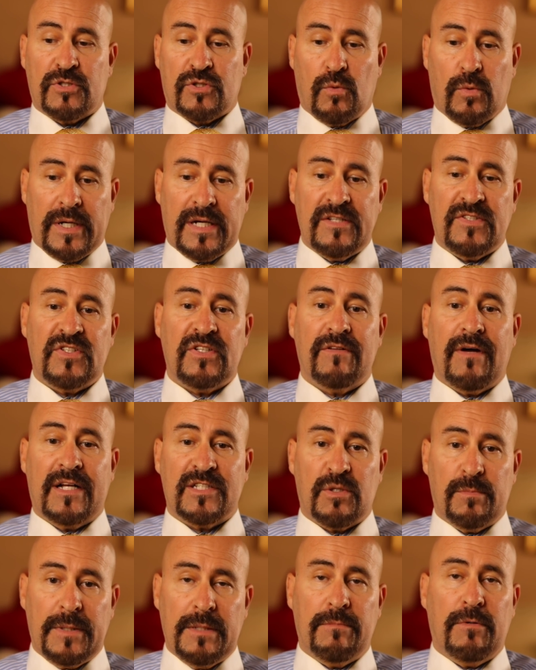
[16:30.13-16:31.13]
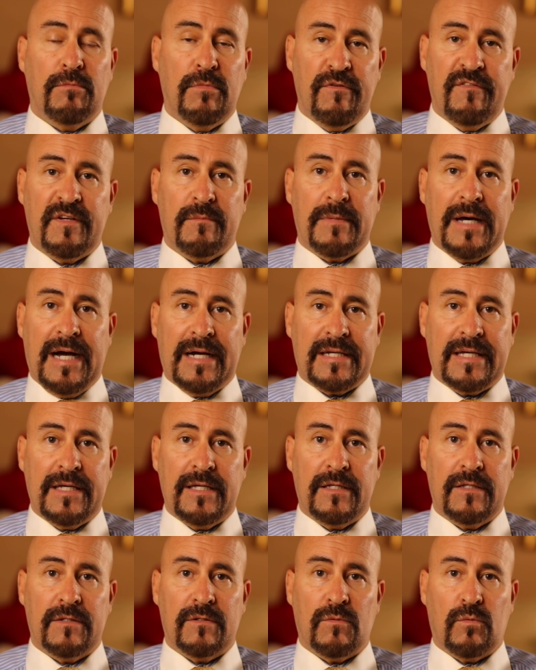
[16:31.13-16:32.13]
So we're going to see lots of people moving back
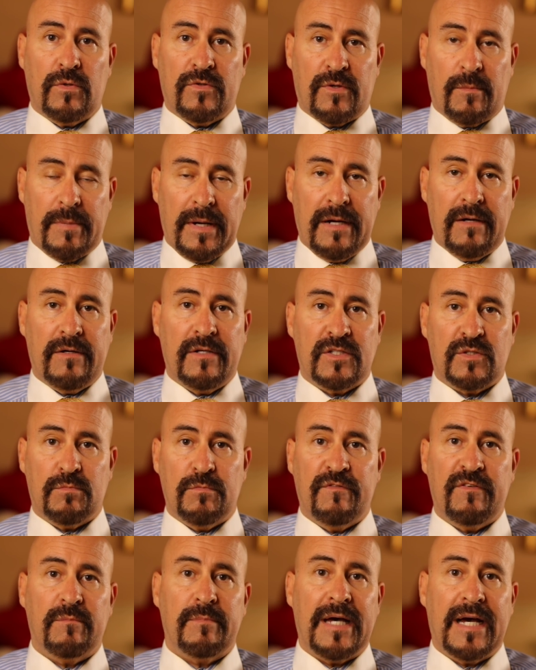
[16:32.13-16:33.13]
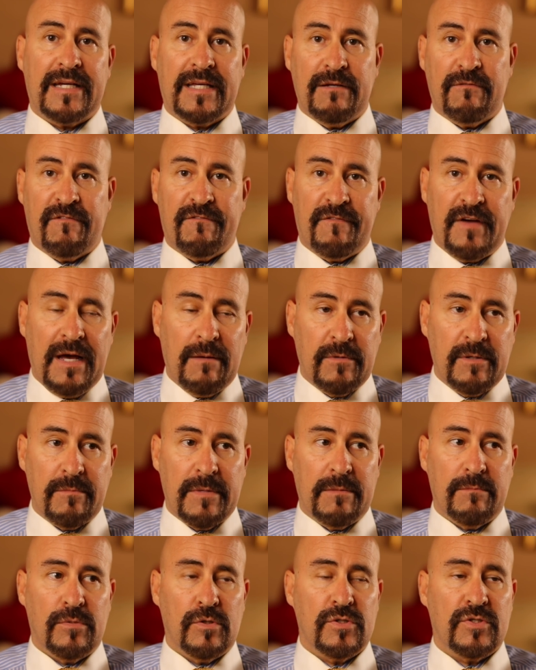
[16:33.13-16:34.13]
in with their parents, moving back in with family
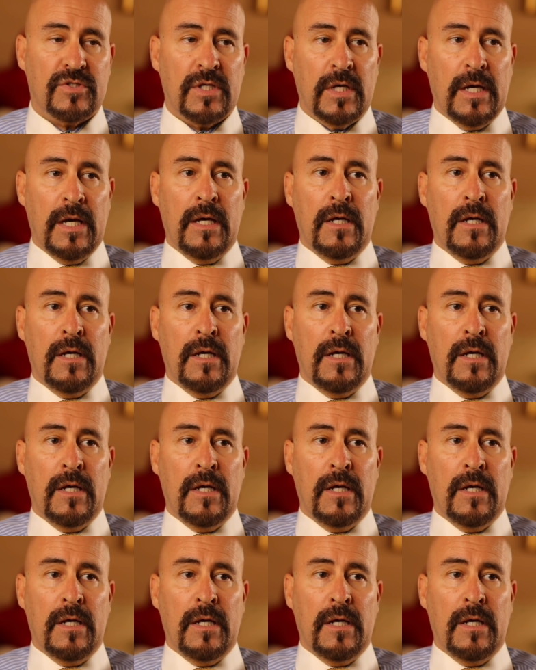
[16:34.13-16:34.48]
members.